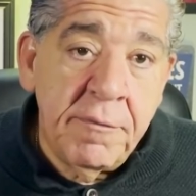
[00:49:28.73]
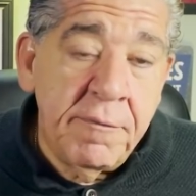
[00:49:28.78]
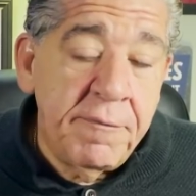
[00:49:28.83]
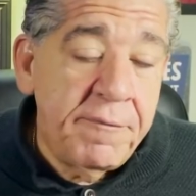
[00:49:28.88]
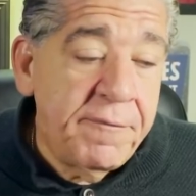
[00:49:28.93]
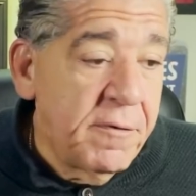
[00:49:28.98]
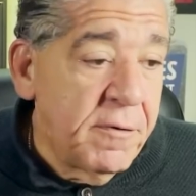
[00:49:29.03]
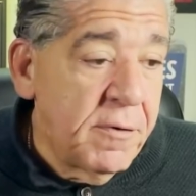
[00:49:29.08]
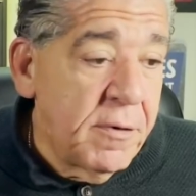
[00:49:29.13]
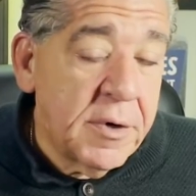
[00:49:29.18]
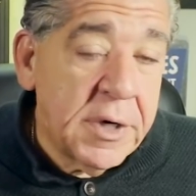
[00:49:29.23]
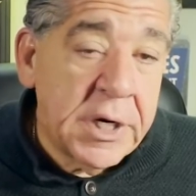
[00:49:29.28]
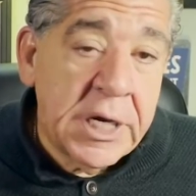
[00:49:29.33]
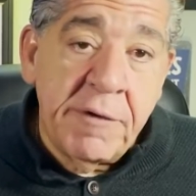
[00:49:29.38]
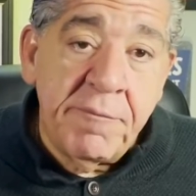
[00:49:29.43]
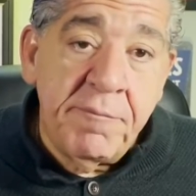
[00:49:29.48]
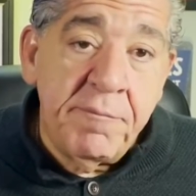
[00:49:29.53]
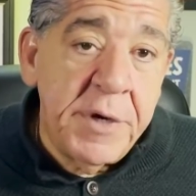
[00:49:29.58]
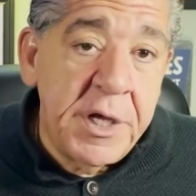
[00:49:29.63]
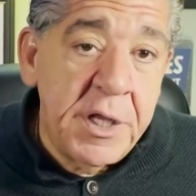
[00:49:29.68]
for
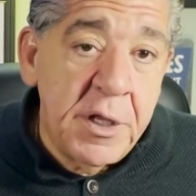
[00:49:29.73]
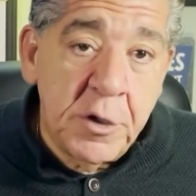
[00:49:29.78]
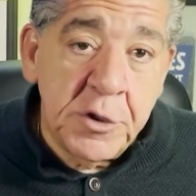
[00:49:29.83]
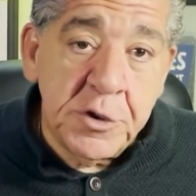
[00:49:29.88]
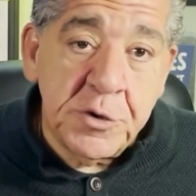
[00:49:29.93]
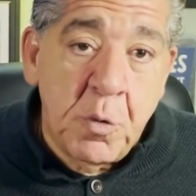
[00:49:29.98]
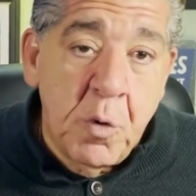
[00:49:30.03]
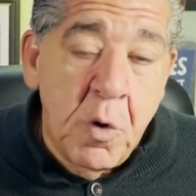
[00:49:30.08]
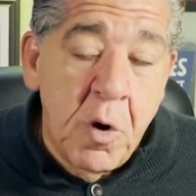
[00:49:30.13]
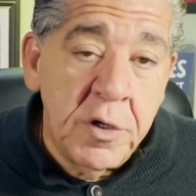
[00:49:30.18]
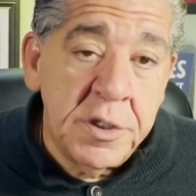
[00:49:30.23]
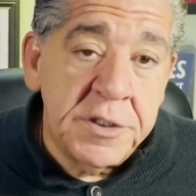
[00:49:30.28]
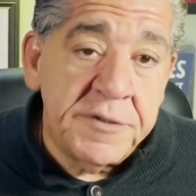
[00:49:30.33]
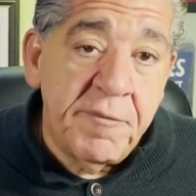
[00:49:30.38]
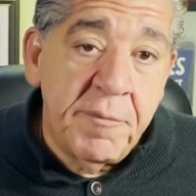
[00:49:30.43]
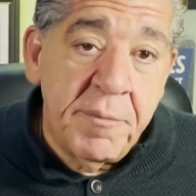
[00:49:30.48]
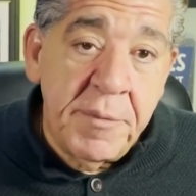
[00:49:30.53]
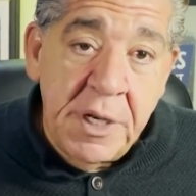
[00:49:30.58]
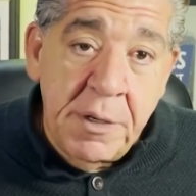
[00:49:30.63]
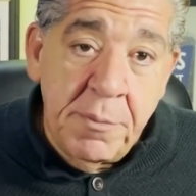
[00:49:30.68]
giving me those words
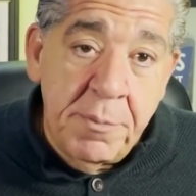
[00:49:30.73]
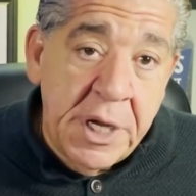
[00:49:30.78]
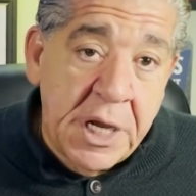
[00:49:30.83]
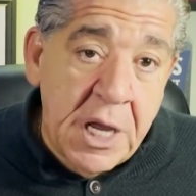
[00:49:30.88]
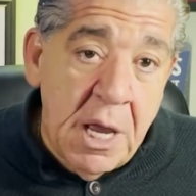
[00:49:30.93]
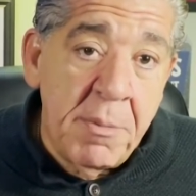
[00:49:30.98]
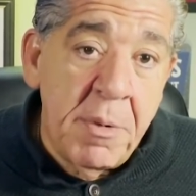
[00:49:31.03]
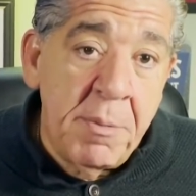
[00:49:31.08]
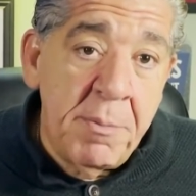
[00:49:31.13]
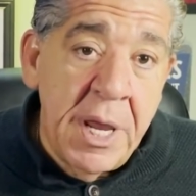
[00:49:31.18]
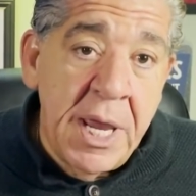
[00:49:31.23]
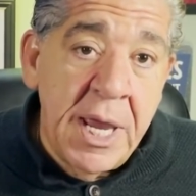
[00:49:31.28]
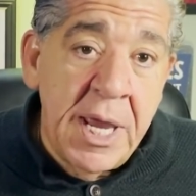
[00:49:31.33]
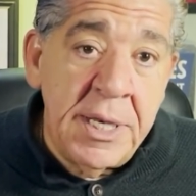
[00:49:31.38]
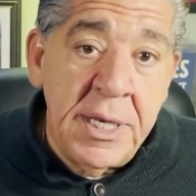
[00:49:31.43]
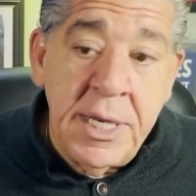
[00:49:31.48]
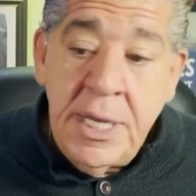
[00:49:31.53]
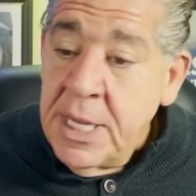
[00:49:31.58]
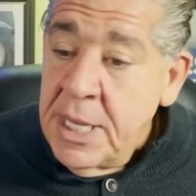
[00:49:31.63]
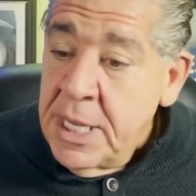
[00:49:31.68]
for me to become a
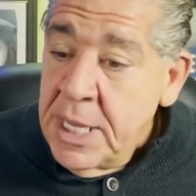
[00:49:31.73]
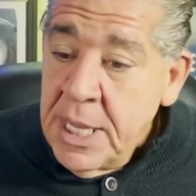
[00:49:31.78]
man.